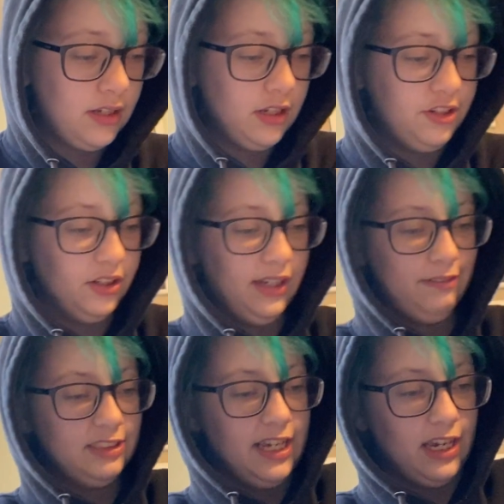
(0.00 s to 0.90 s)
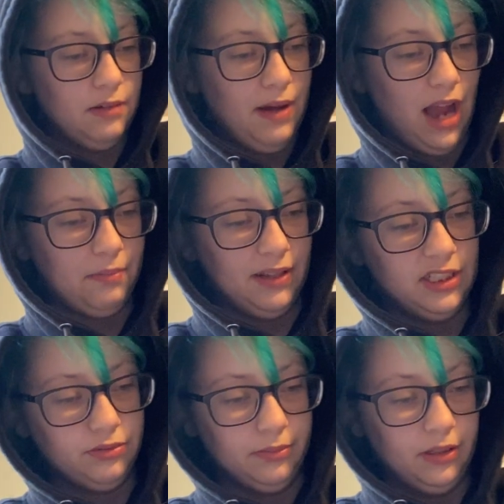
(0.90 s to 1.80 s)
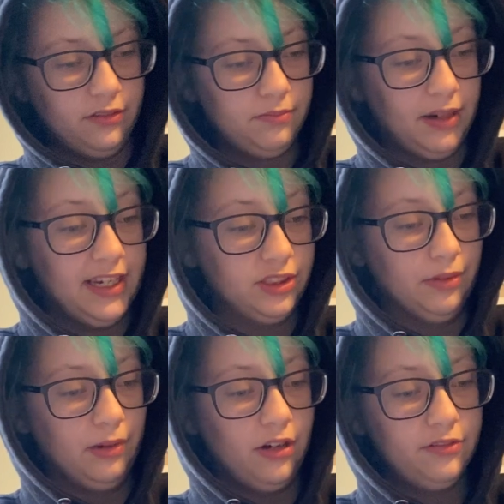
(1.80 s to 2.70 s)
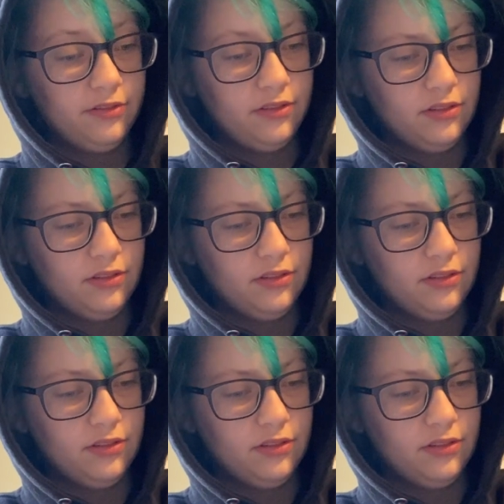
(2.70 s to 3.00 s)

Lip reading: Shilian was taken aback by his rebuff.